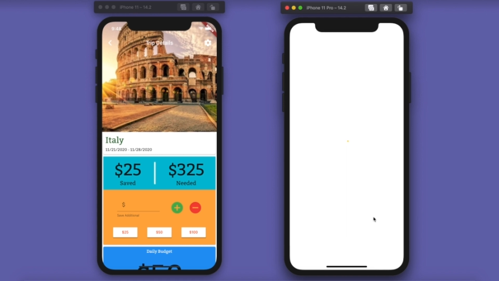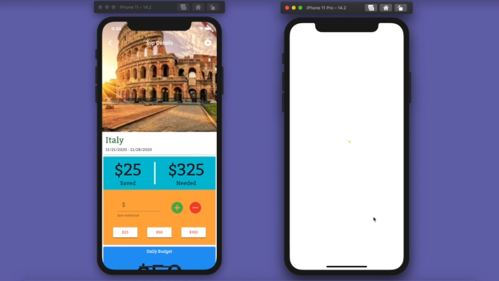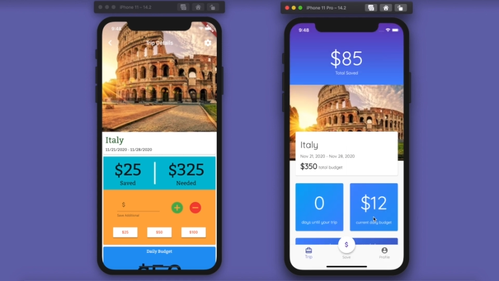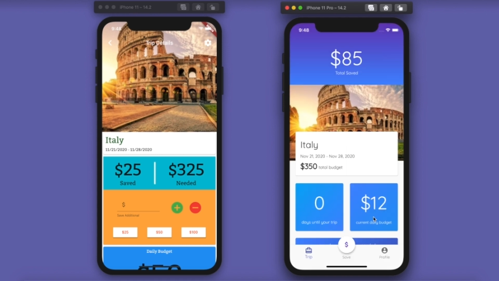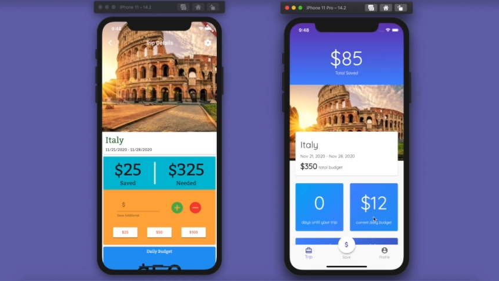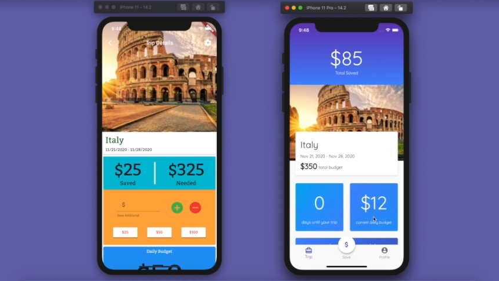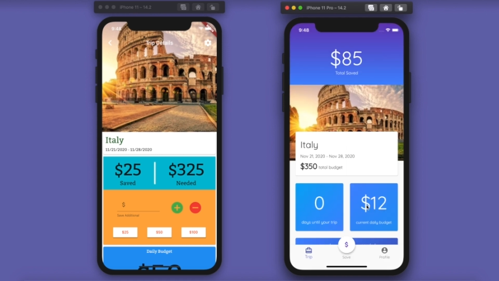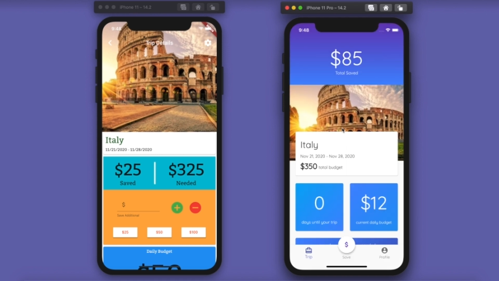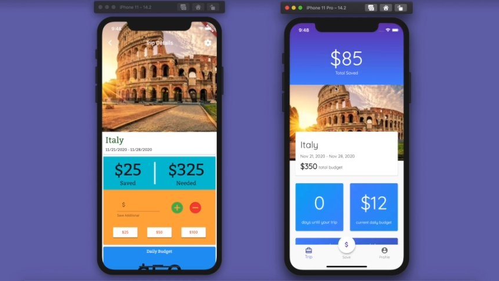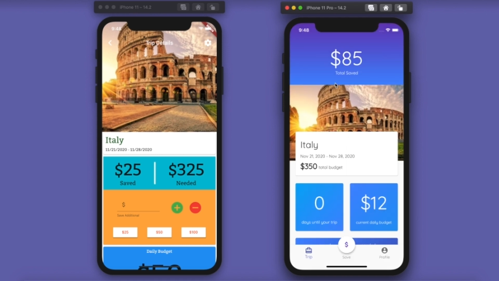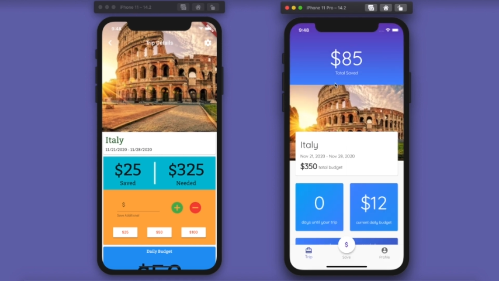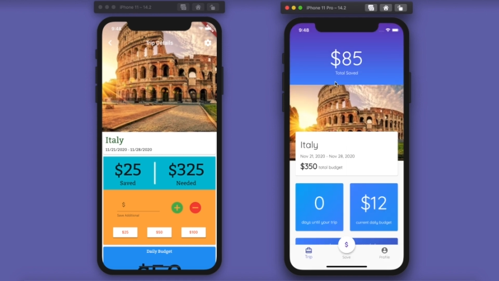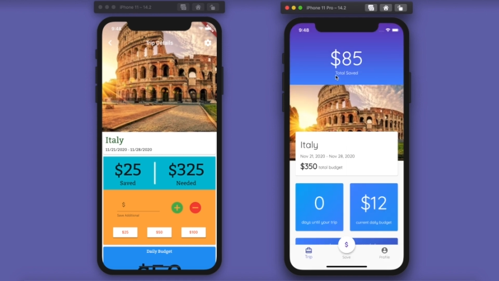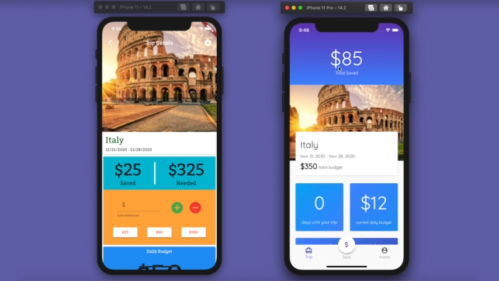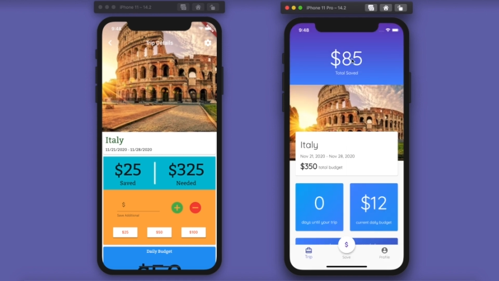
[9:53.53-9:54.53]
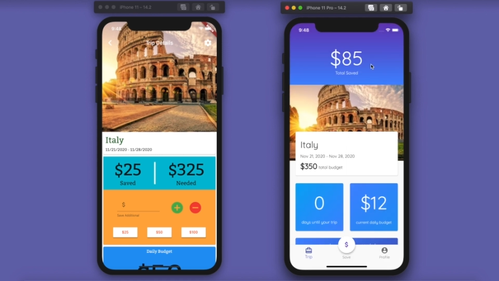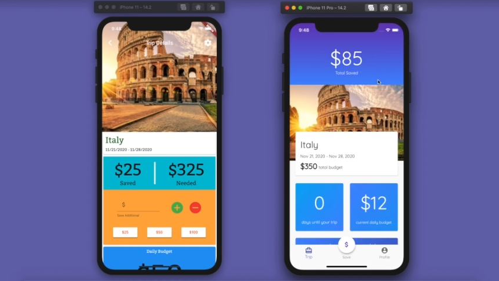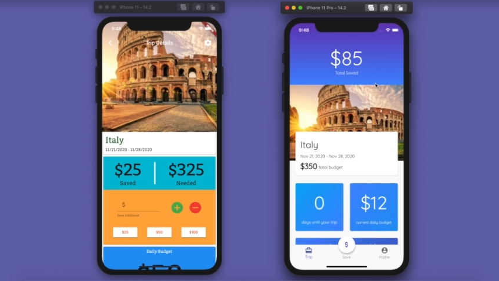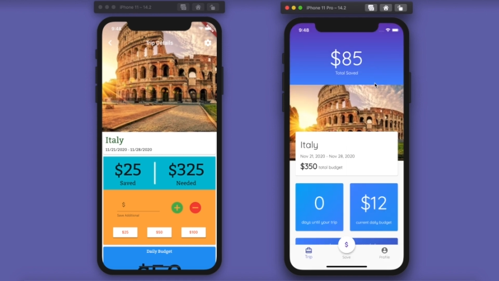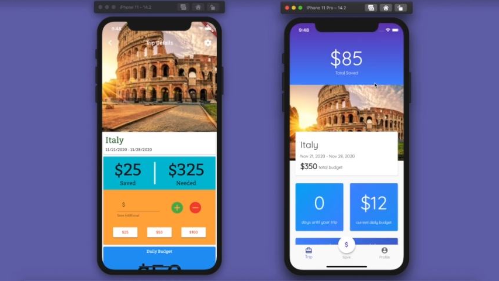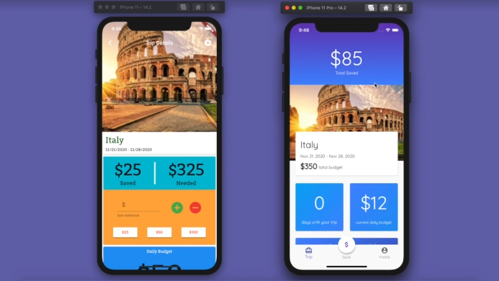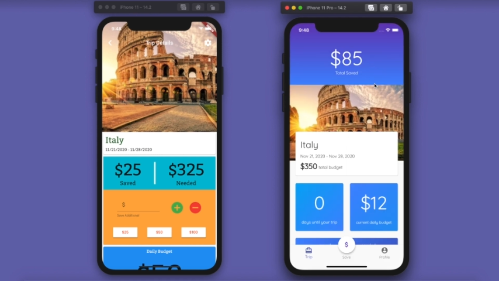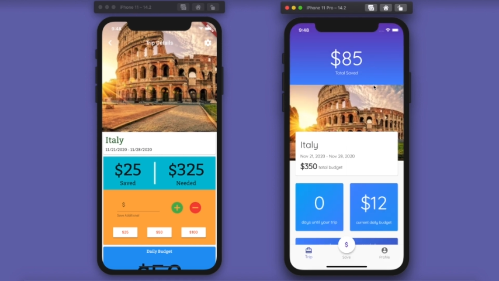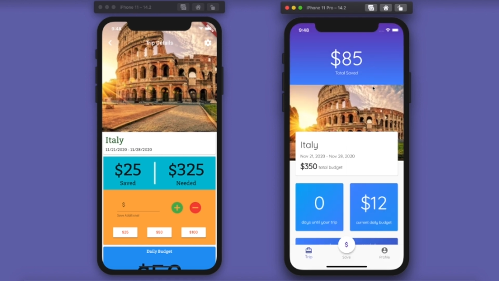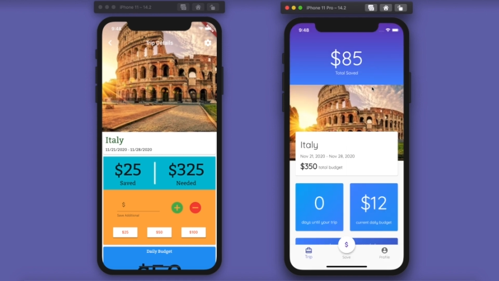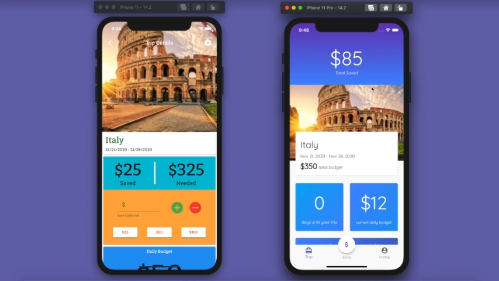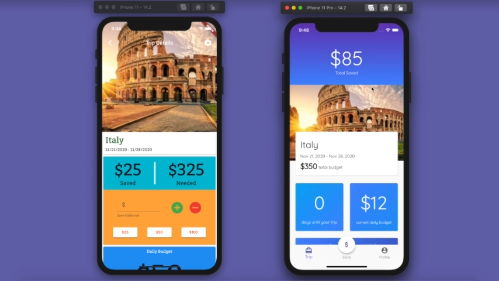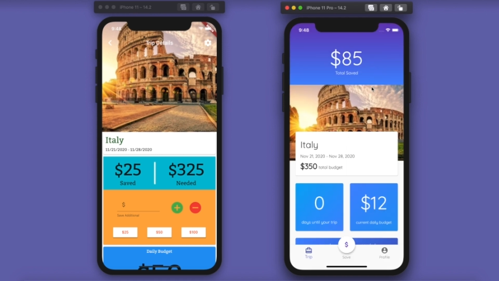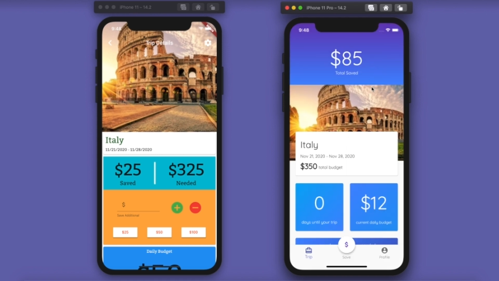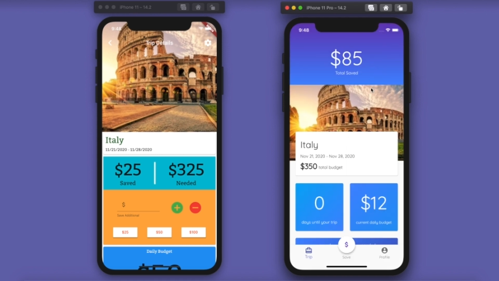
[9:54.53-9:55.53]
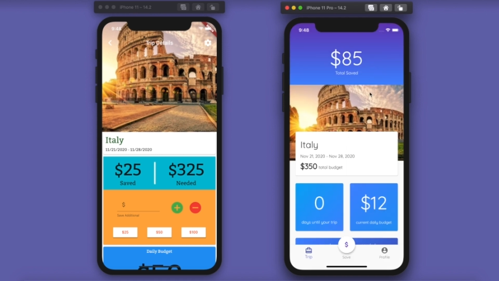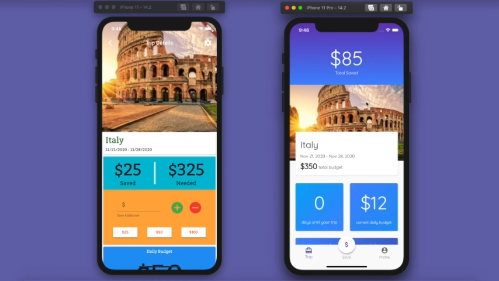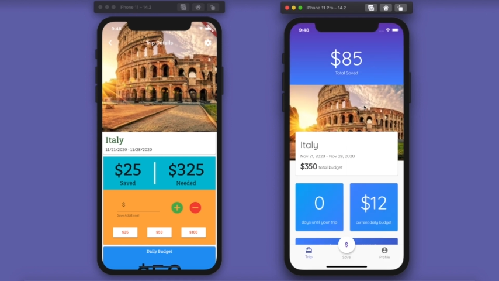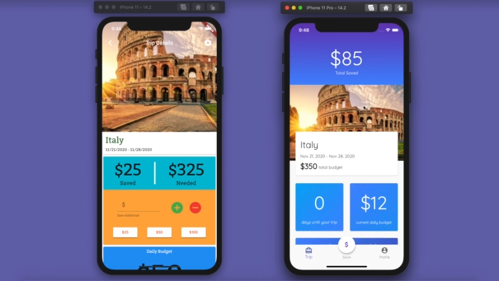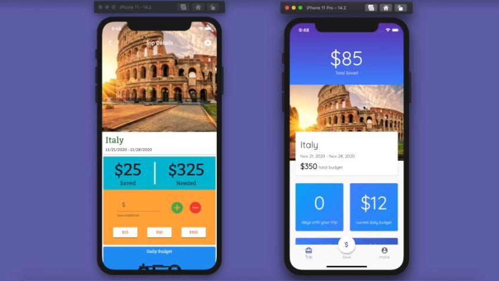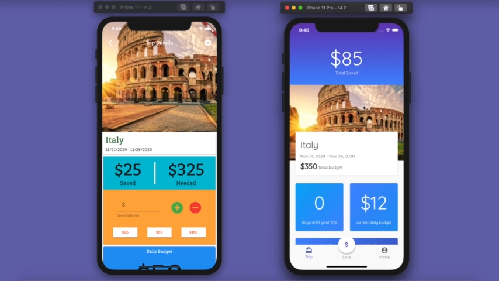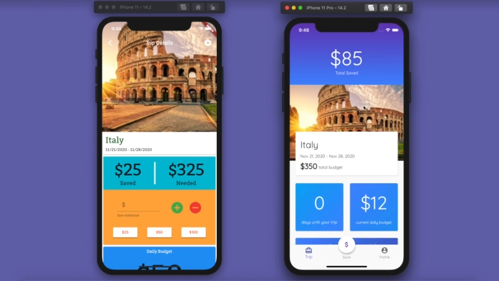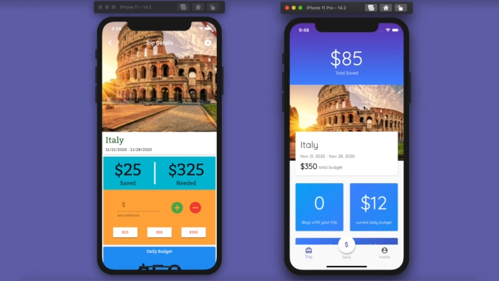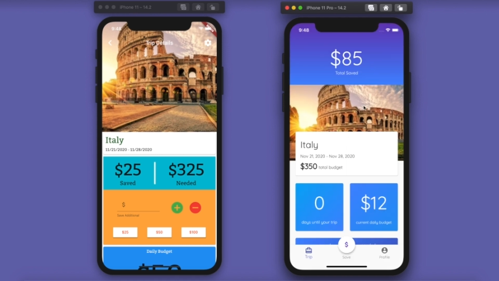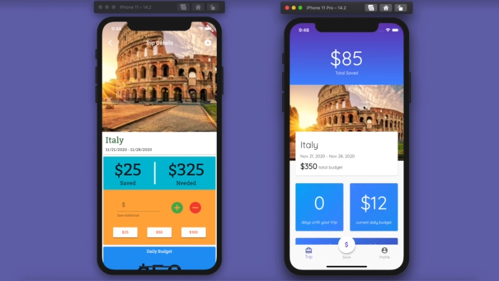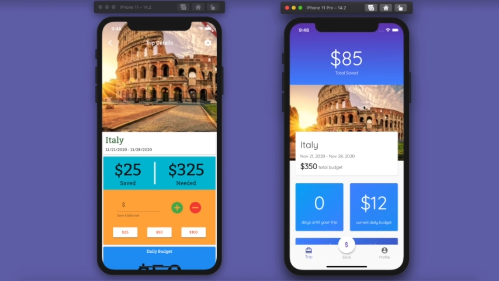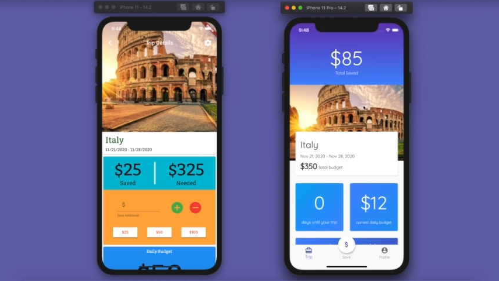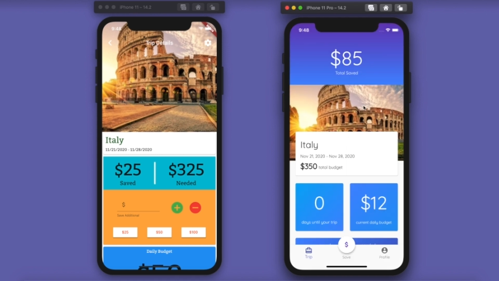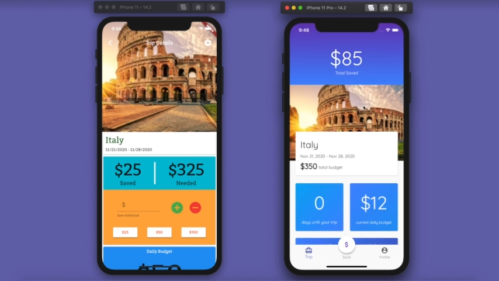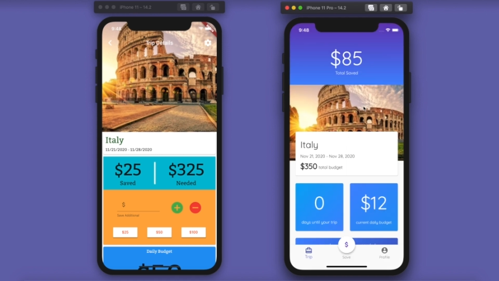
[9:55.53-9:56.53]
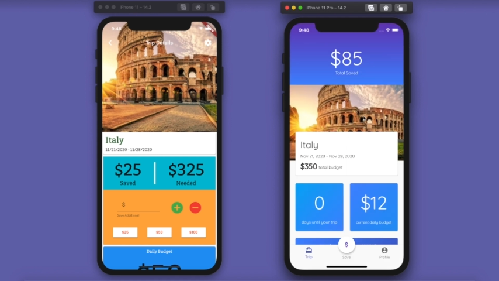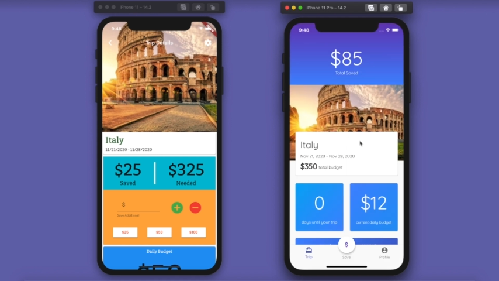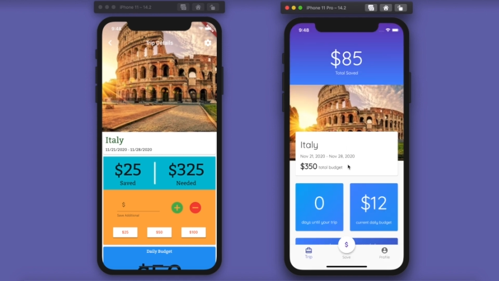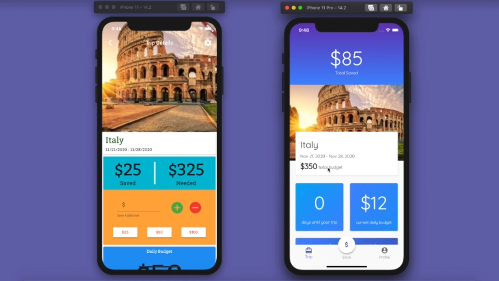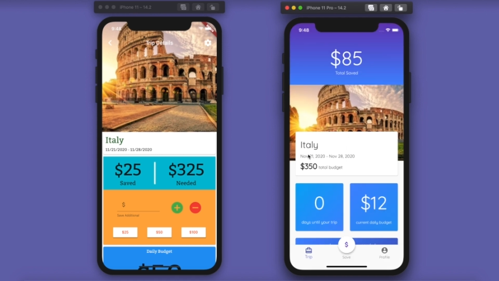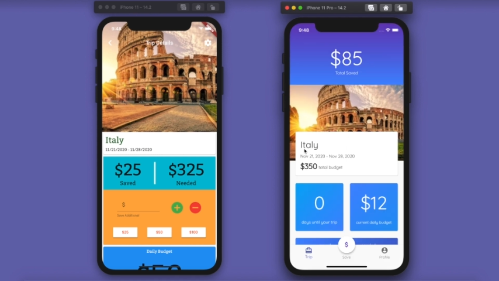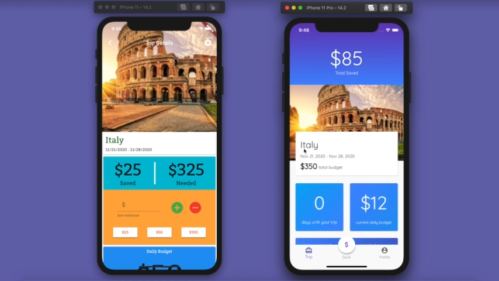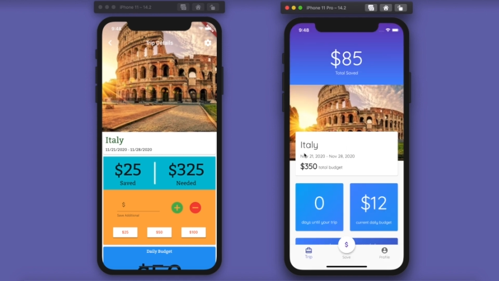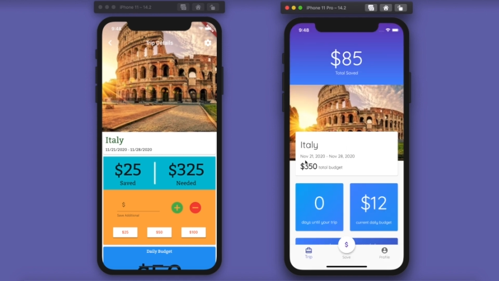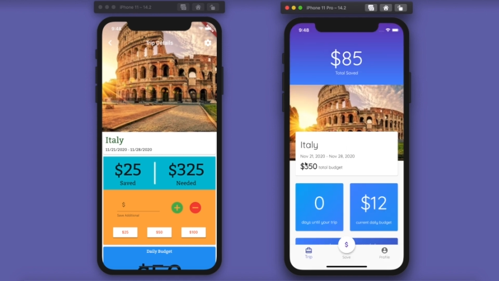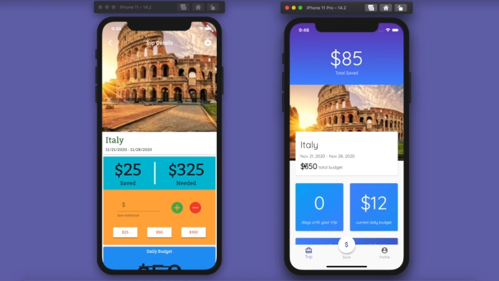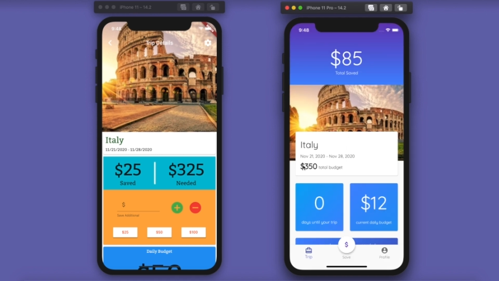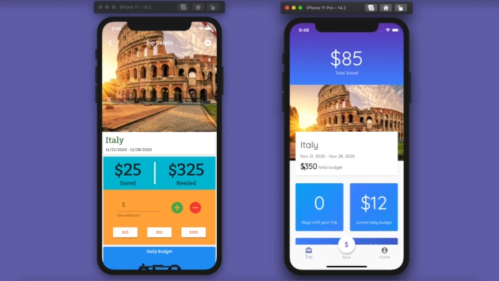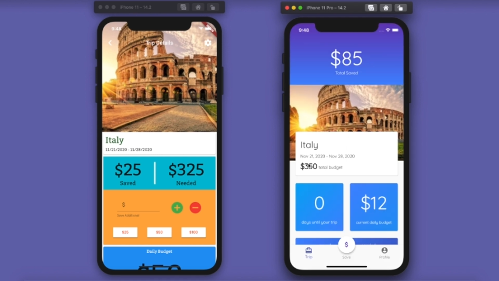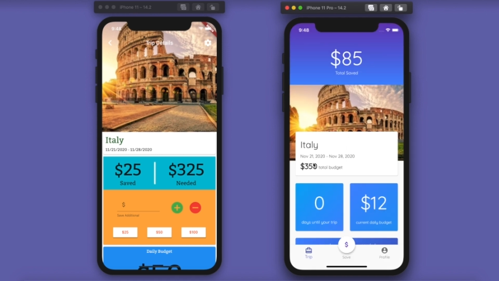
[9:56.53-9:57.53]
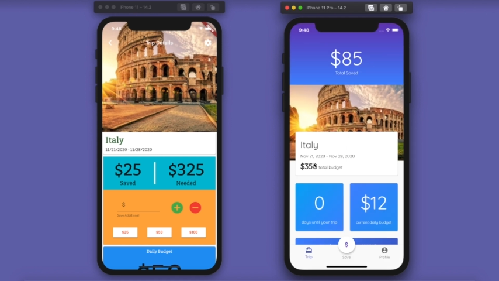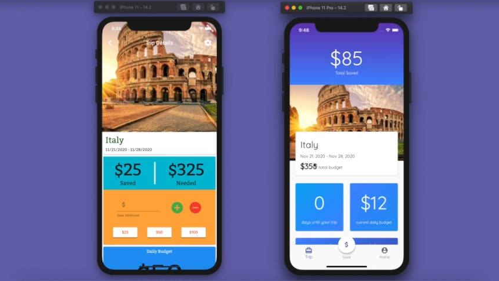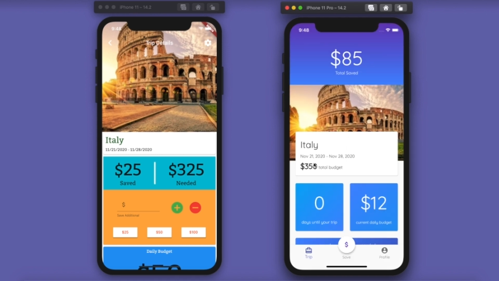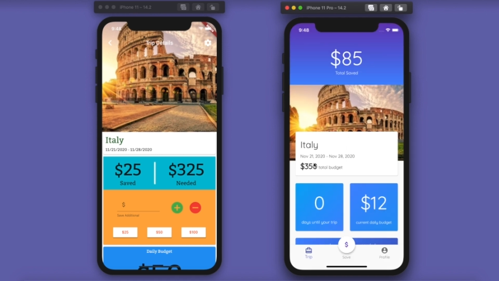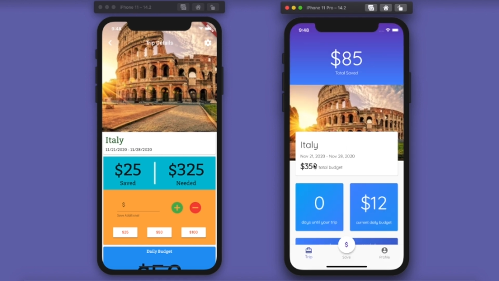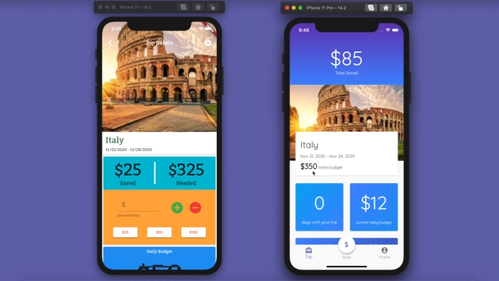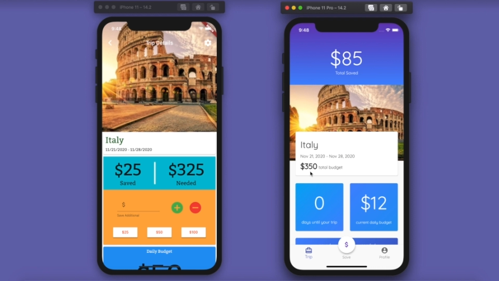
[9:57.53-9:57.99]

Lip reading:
Nobody's mouth can be seen.